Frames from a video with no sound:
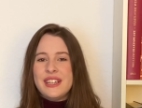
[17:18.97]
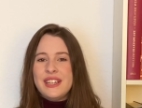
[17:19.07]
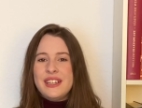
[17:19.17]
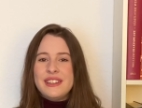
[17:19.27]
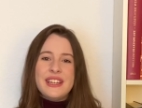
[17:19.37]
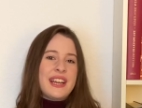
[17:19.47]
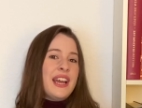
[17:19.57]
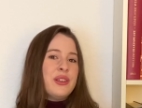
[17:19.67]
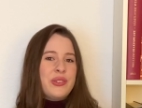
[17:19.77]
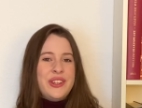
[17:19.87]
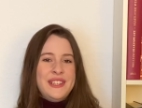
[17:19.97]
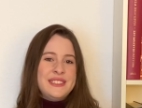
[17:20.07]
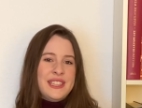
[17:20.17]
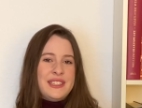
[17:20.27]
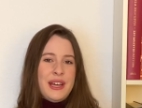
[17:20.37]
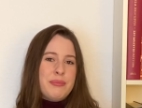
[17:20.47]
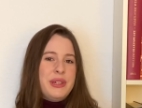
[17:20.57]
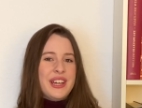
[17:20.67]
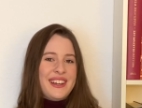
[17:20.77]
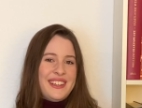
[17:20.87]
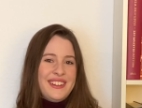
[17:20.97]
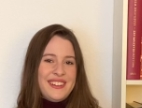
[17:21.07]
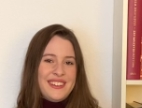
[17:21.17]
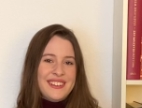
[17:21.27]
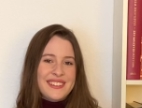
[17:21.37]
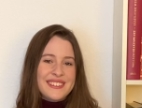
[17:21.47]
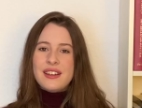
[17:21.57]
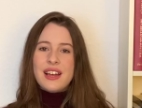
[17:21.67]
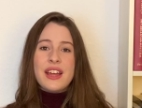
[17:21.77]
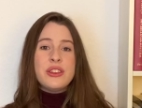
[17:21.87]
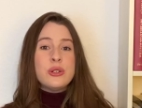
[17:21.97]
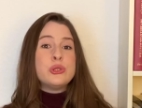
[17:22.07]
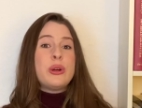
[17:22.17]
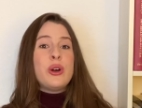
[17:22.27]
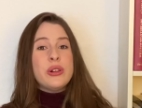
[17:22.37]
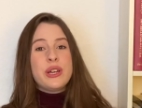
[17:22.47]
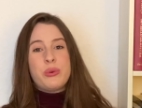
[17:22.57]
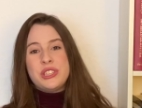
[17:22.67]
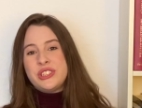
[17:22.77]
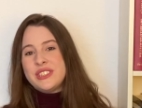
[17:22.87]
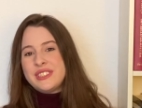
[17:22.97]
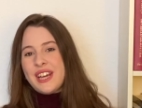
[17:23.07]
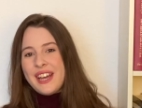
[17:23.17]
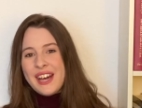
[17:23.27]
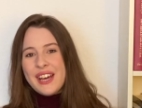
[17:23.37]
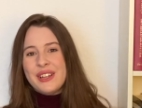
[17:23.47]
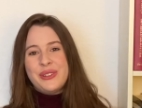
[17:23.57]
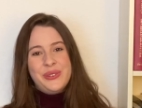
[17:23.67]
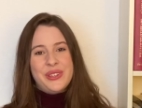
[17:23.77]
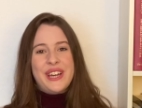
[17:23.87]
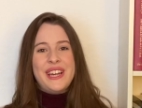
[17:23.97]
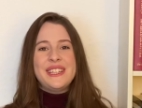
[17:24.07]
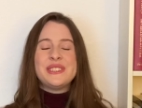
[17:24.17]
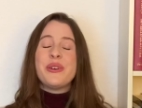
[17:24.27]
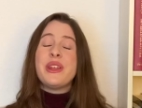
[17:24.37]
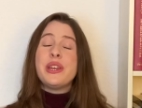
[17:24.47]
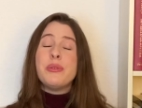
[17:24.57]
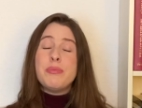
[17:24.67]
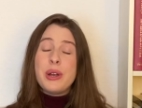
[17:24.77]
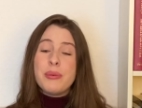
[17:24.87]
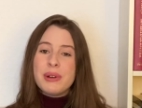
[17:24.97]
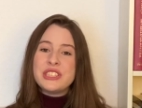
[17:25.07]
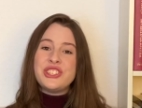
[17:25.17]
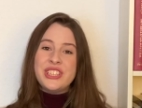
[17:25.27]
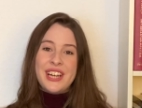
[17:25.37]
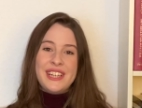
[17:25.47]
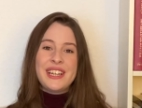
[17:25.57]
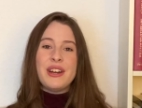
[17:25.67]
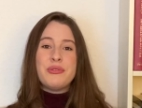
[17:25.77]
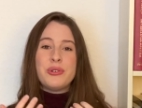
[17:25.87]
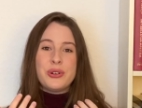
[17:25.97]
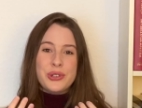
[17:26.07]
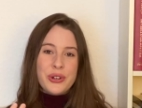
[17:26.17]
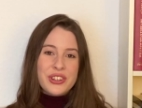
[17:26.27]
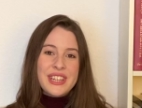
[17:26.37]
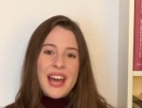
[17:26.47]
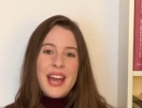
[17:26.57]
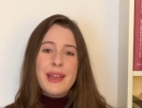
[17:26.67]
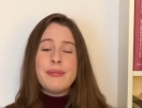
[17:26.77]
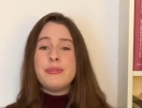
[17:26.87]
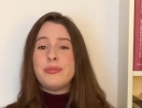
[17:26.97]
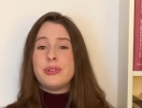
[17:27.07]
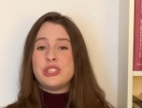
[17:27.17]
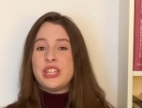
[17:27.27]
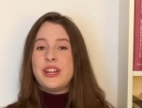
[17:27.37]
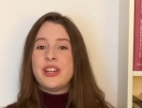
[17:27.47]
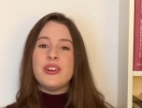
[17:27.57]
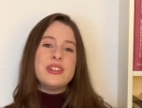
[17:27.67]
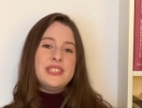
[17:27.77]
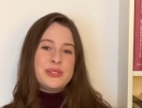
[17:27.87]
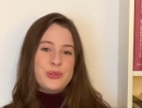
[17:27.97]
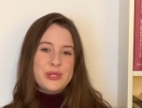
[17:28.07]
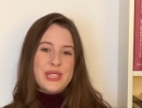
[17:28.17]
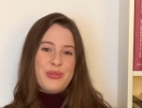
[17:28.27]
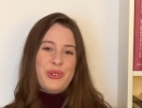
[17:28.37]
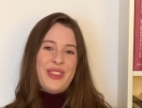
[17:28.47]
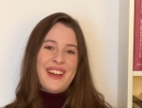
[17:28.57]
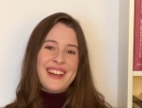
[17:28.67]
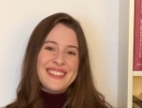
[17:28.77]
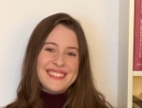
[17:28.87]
the kind of things that can be done here. And those were all the questions I had today, so thank you very much Janika for your time, for sharing all this cool stuff with us.